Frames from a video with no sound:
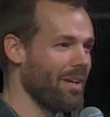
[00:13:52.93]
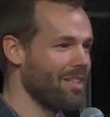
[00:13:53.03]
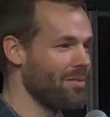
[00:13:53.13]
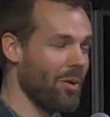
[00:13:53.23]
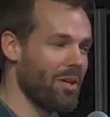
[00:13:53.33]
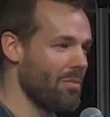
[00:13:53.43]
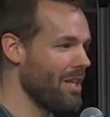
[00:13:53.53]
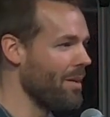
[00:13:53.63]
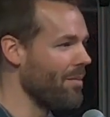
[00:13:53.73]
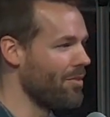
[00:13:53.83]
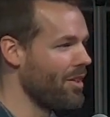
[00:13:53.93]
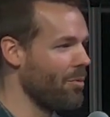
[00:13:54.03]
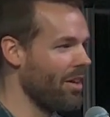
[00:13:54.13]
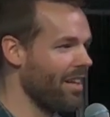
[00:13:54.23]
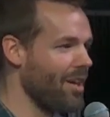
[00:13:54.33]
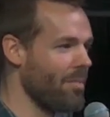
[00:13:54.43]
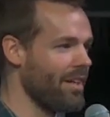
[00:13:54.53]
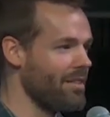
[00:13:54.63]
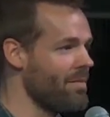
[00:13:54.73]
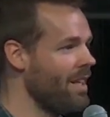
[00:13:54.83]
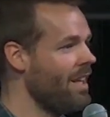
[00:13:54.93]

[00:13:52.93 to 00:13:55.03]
about them, don't want to bring them up, they're very weirded out by them.